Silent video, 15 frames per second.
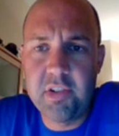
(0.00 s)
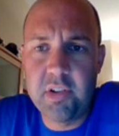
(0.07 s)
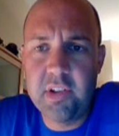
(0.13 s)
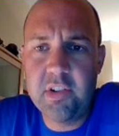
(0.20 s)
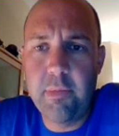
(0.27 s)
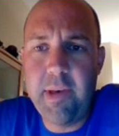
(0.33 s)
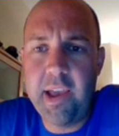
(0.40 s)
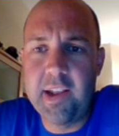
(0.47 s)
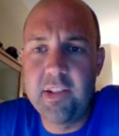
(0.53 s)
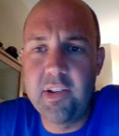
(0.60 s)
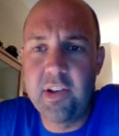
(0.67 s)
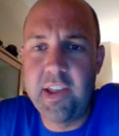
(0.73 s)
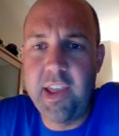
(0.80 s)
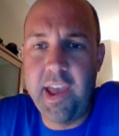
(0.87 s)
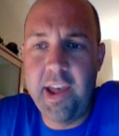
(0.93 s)
So let's go back and
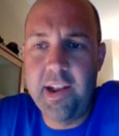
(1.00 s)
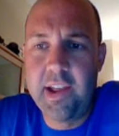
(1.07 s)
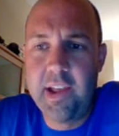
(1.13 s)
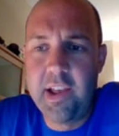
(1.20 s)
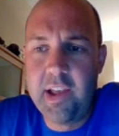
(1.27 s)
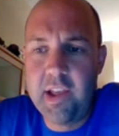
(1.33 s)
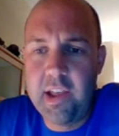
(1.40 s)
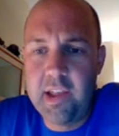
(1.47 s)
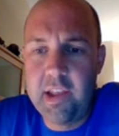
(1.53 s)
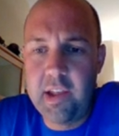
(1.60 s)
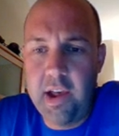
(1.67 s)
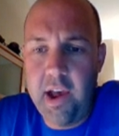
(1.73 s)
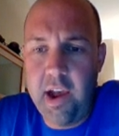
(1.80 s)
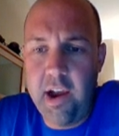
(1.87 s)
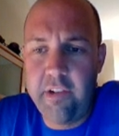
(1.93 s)
look at
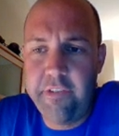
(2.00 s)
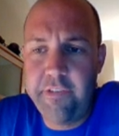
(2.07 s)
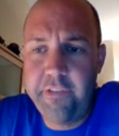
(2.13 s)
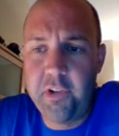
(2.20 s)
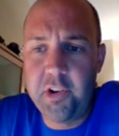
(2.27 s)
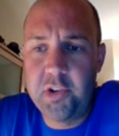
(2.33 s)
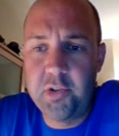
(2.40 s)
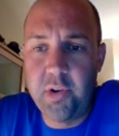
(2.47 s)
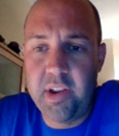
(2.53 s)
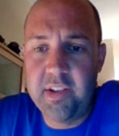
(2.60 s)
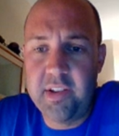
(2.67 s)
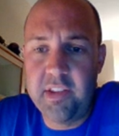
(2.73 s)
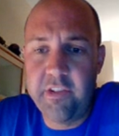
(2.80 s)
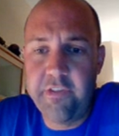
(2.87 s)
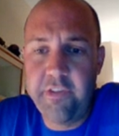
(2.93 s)
our first
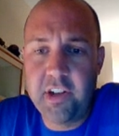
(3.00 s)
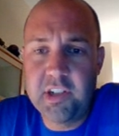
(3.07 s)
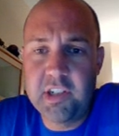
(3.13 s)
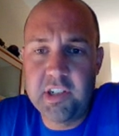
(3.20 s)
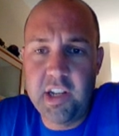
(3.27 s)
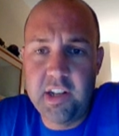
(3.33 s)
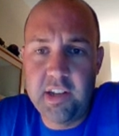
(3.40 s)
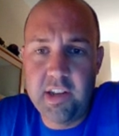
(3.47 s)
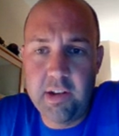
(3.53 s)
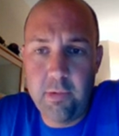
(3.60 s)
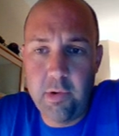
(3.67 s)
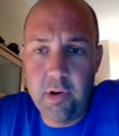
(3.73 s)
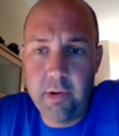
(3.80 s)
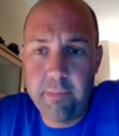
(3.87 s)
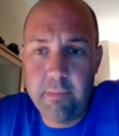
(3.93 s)
choice, the French and Indian
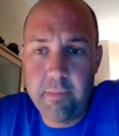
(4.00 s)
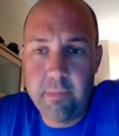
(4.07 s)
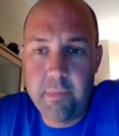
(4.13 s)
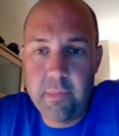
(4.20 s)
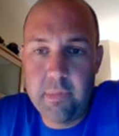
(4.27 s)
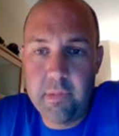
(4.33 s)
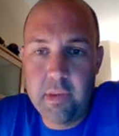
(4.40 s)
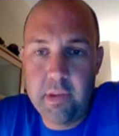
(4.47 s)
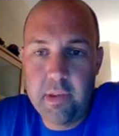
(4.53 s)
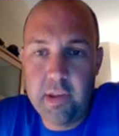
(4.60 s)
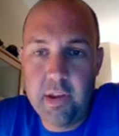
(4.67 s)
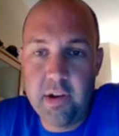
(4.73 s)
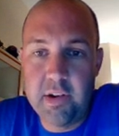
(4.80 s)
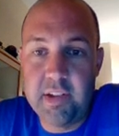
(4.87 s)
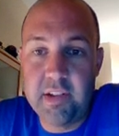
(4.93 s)
War.
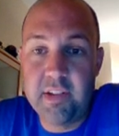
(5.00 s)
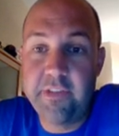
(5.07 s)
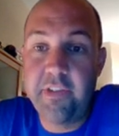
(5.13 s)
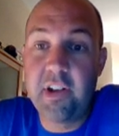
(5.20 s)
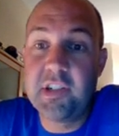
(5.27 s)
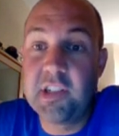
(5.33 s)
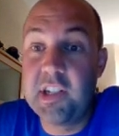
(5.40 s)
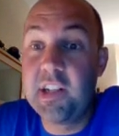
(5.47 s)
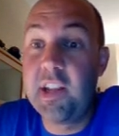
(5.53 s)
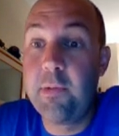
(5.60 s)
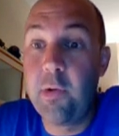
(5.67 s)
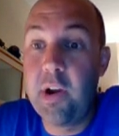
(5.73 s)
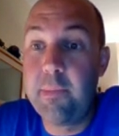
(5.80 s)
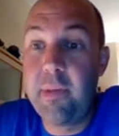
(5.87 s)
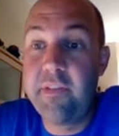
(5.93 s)
Here it says the French and Indian
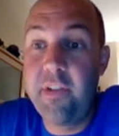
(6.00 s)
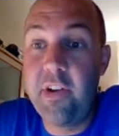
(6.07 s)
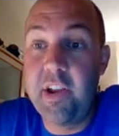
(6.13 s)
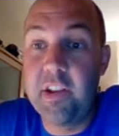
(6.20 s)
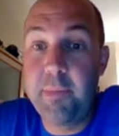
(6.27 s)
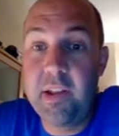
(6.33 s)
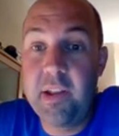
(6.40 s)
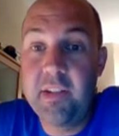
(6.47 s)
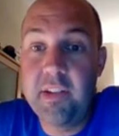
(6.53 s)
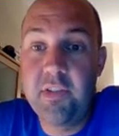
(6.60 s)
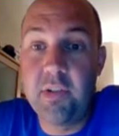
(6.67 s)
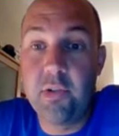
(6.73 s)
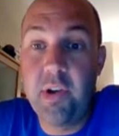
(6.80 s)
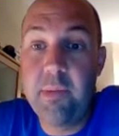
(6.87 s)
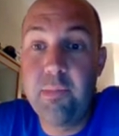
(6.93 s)
War had been very expensive,
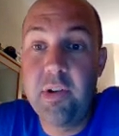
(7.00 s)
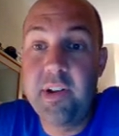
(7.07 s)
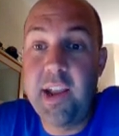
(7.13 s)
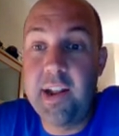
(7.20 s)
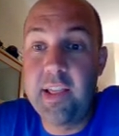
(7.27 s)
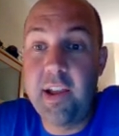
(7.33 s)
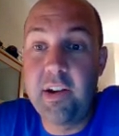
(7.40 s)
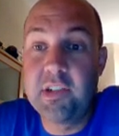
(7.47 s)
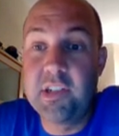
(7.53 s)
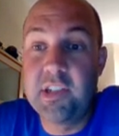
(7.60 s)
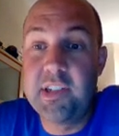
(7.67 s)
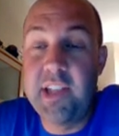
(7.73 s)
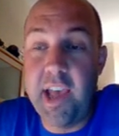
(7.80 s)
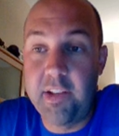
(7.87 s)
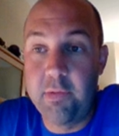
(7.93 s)
so Great Britain had a
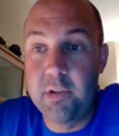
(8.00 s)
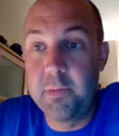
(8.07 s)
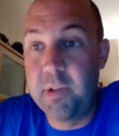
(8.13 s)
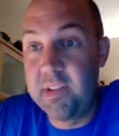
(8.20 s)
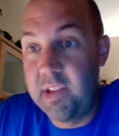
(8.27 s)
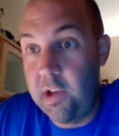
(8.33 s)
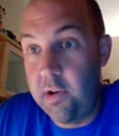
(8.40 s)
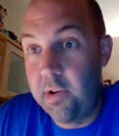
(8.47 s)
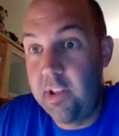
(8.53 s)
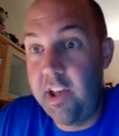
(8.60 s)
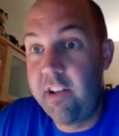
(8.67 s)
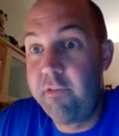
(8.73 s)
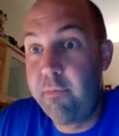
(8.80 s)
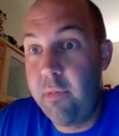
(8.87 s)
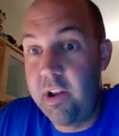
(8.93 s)
large debt, which means they owed a
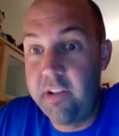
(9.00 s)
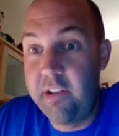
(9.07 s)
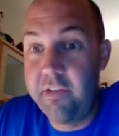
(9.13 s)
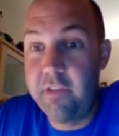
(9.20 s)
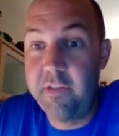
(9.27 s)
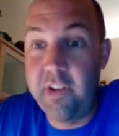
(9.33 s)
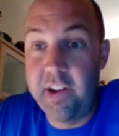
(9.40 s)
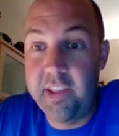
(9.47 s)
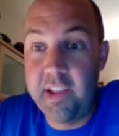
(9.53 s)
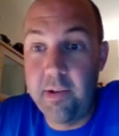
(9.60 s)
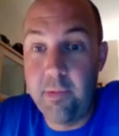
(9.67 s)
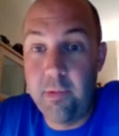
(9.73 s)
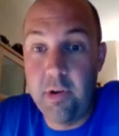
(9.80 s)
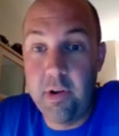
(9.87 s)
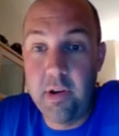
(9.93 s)
lot of money for fighting
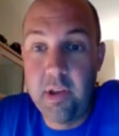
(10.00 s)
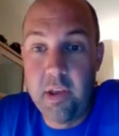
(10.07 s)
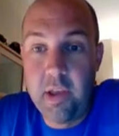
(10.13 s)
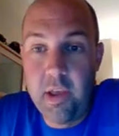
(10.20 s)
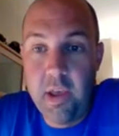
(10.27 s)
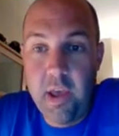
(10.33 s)
that war.